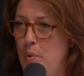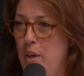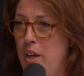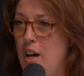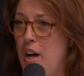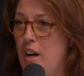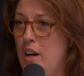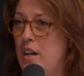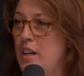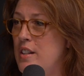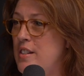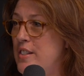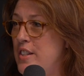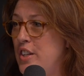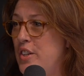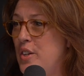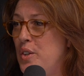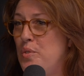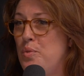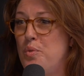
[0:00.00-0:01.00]
We are
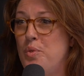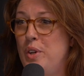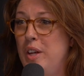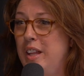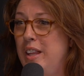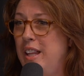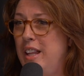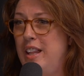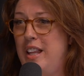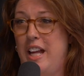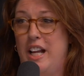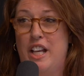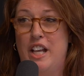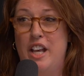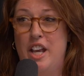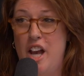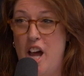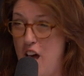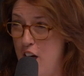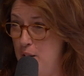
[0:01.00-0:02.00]
considered really like
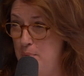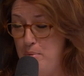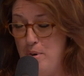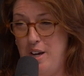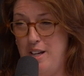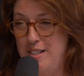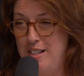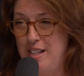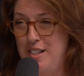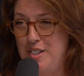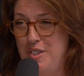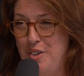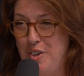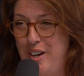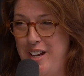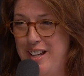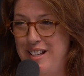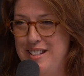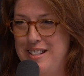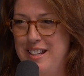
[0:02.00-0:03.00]
not process
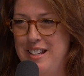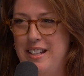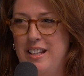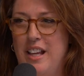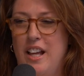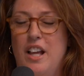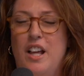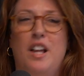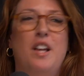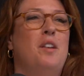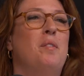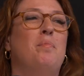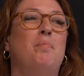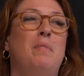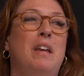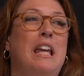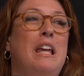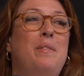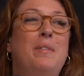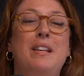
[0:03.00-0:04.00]
oriented,
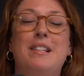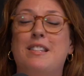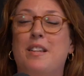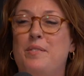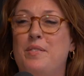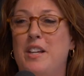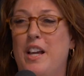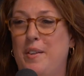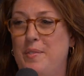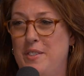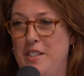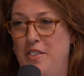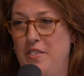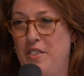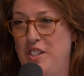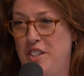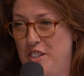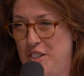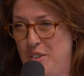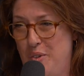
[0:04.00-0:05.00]
maybe sometimes
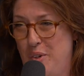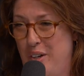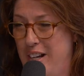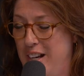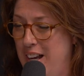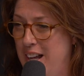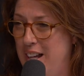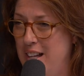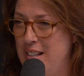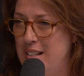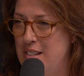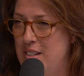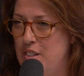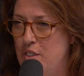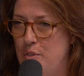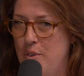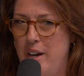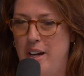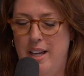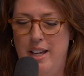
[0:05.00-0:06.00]
even
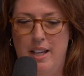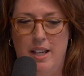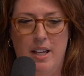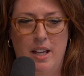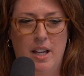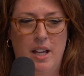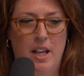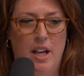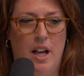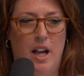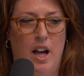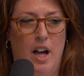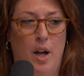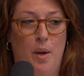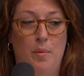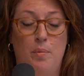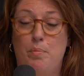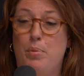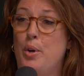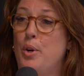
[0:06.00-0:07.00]
disorganized, right?
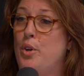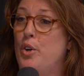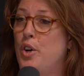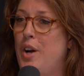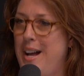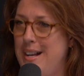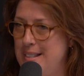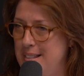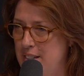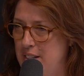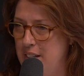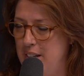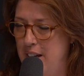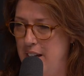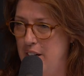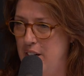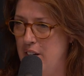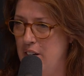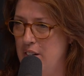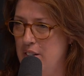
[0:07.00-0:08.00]

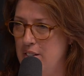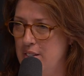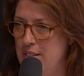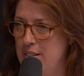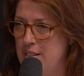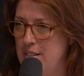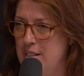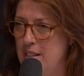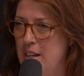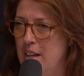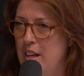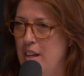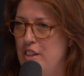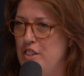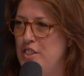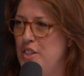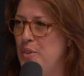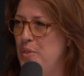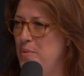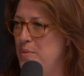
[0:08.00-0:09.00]
Procrastinators.
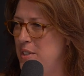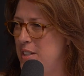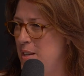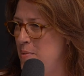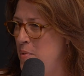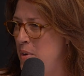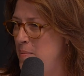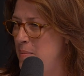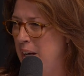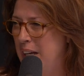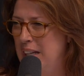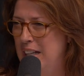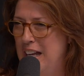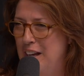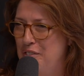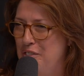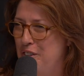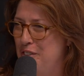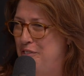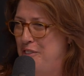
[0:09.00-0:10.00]
So someone might
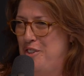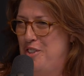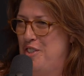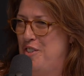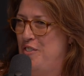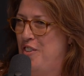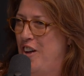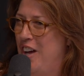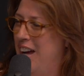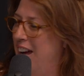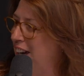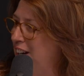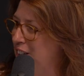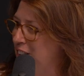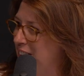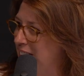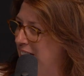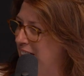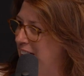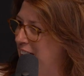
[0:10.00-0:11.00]
never, first of all, hire
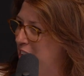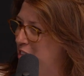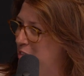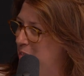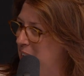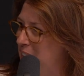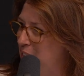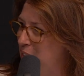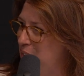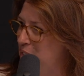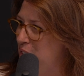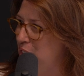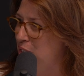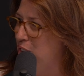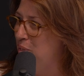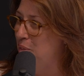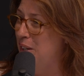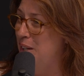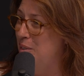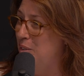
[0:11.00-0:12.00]
an ENFP. Those are
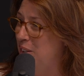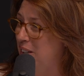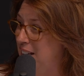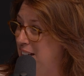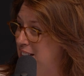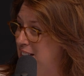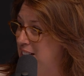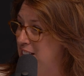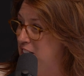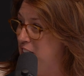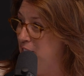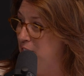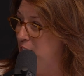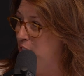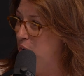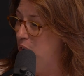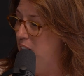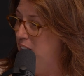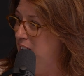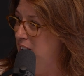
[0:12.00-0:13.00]
3 really tough
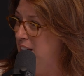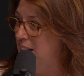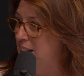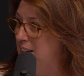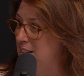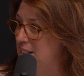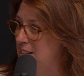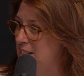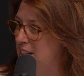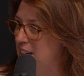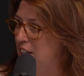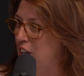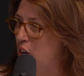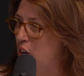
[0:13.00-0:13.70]
qualities,